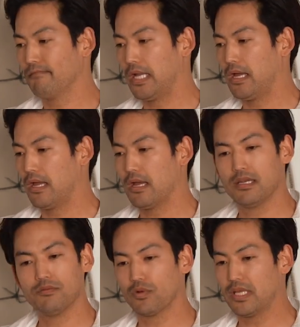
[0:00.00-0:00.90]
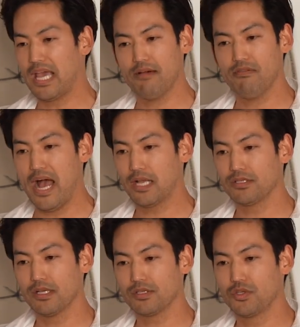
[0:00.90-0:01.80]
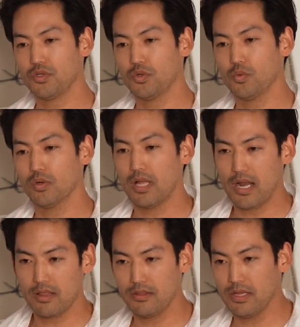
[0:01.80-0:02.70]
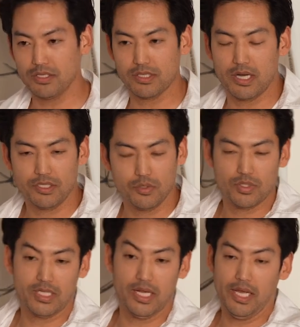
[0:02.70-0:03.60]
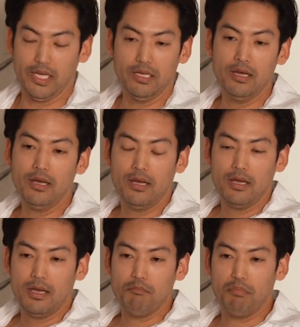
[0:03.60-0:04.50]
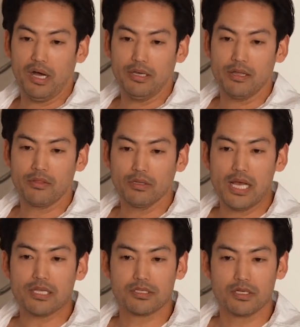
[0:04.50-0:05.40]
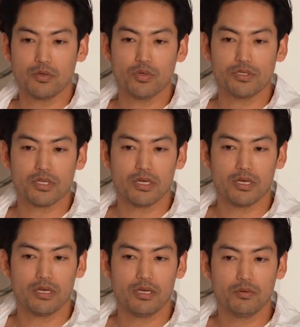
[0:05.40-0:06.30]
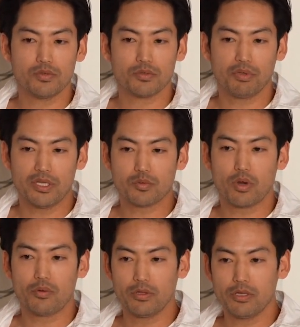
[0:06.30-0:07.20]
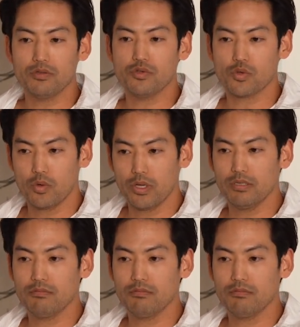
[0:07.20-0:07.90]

I didn't really have access to a lot of the things that I do today, but nonetheless, it was a place where I really enjoyed